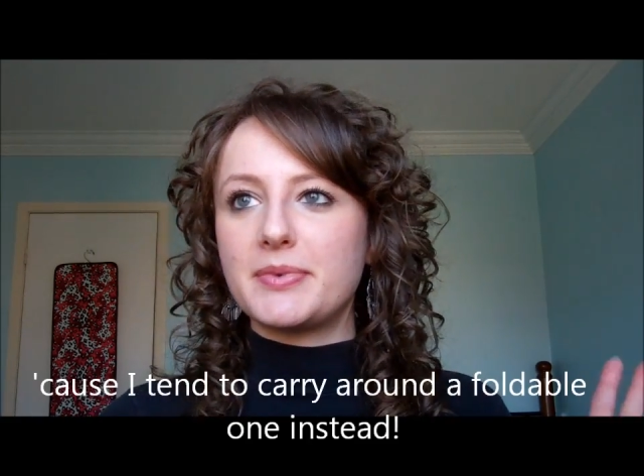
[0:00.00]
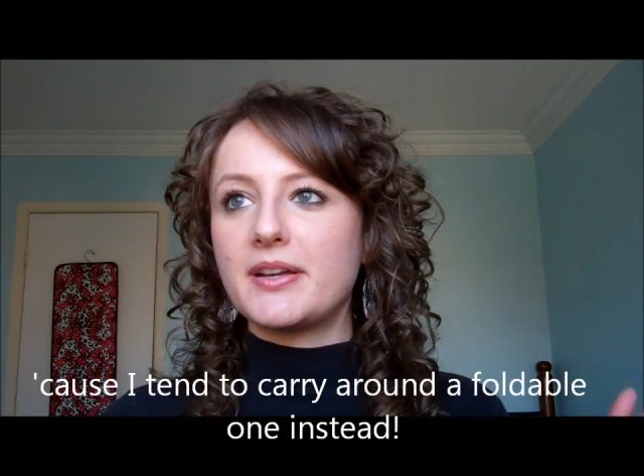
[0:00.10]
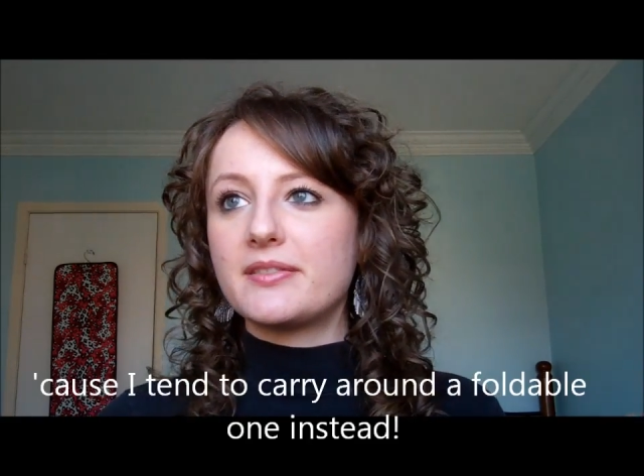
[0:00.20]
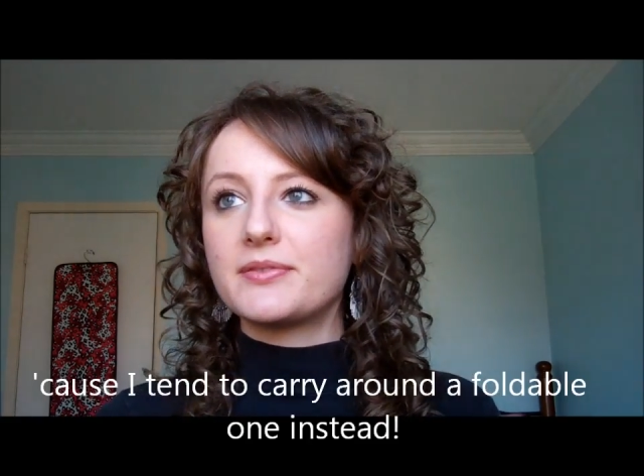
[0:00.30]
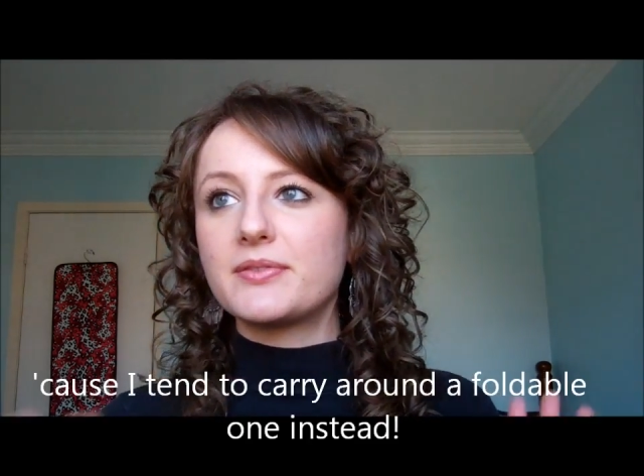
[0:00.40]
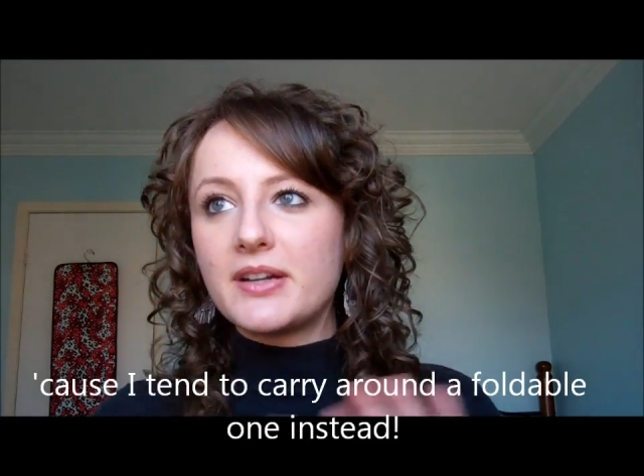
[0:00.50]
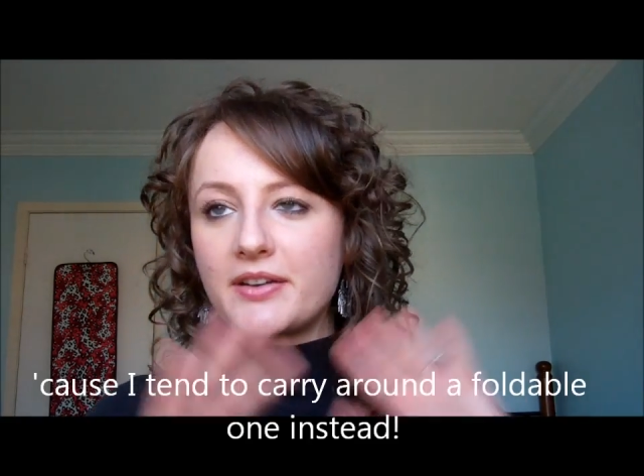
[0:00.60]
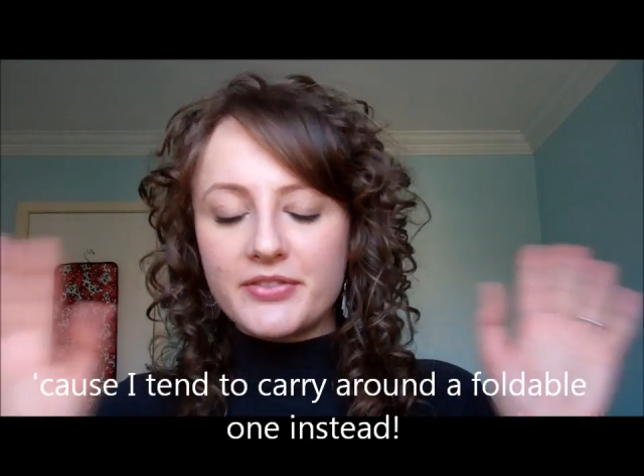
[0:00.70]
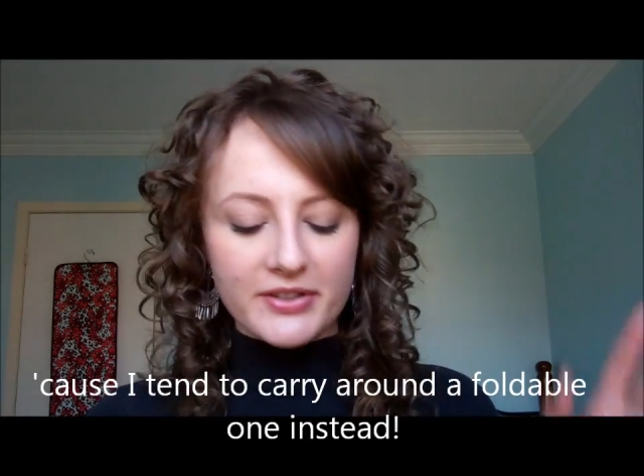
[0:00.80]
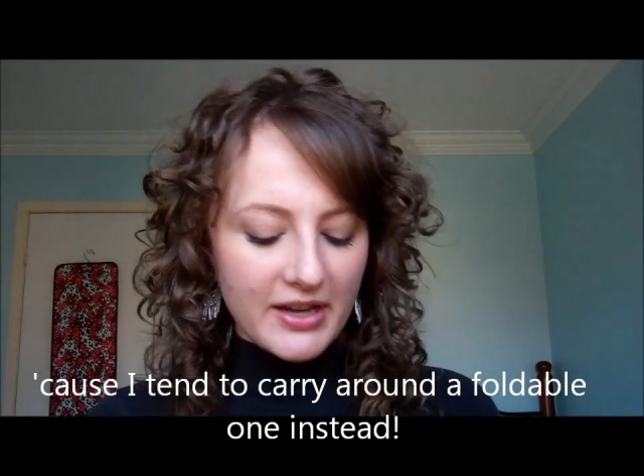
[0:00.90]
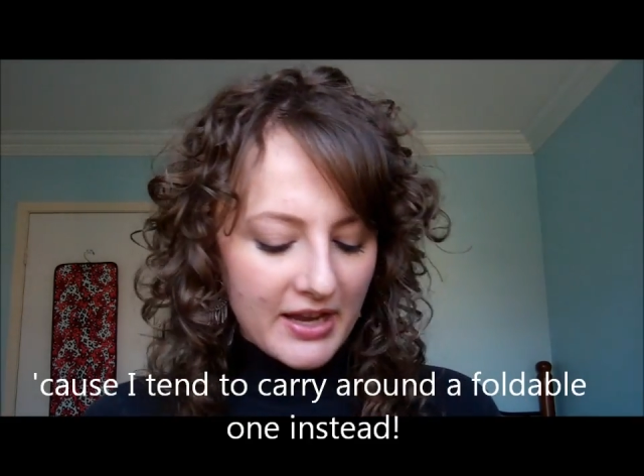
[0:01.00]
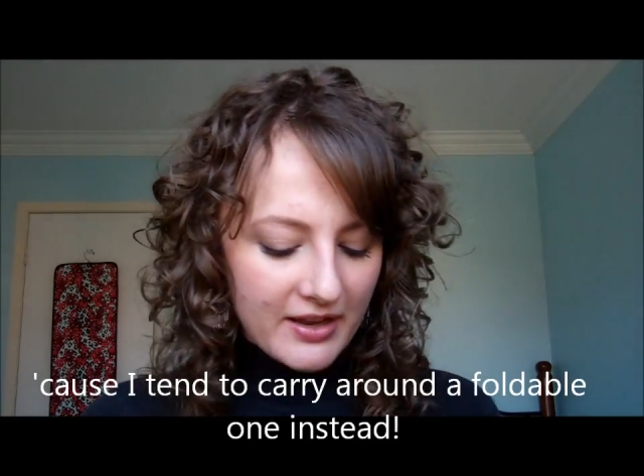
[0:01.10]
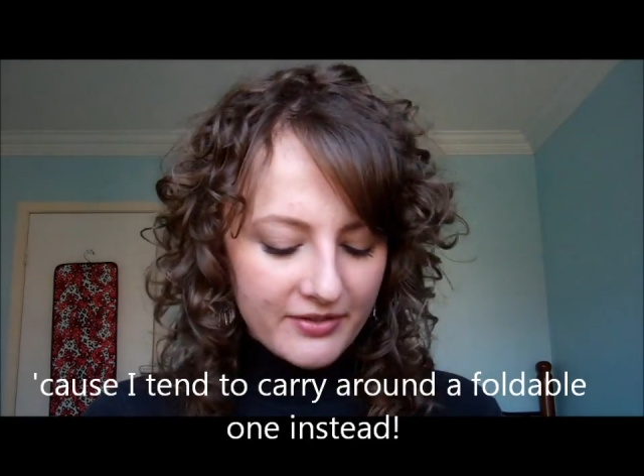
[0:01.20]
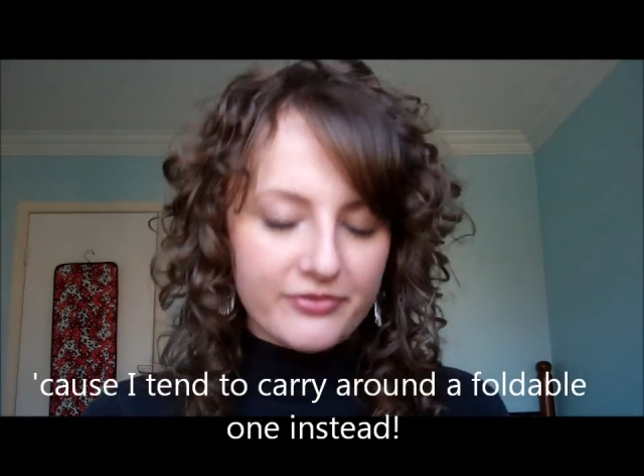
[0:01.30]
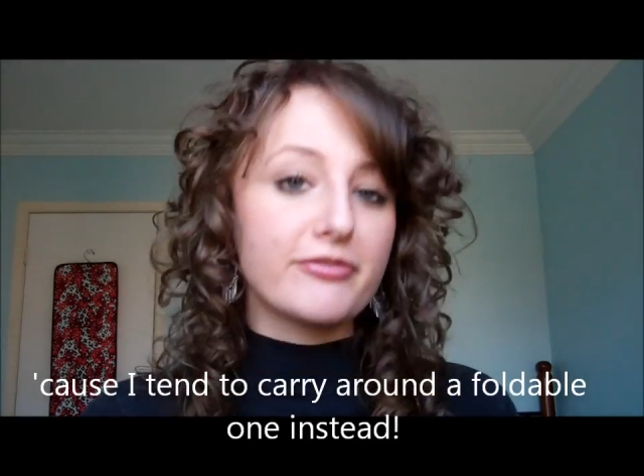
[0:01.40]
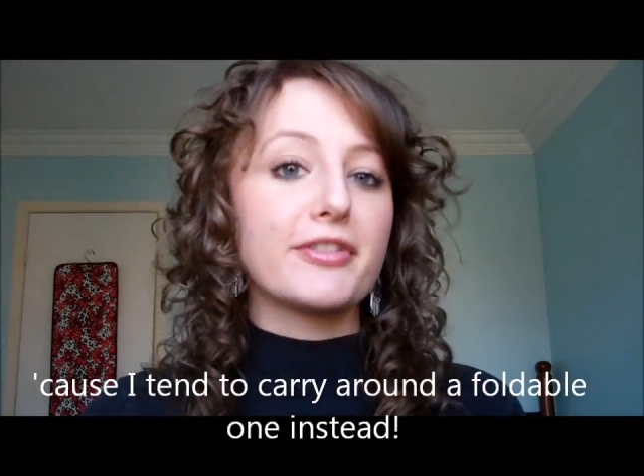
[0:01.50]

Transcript: but whatever, I have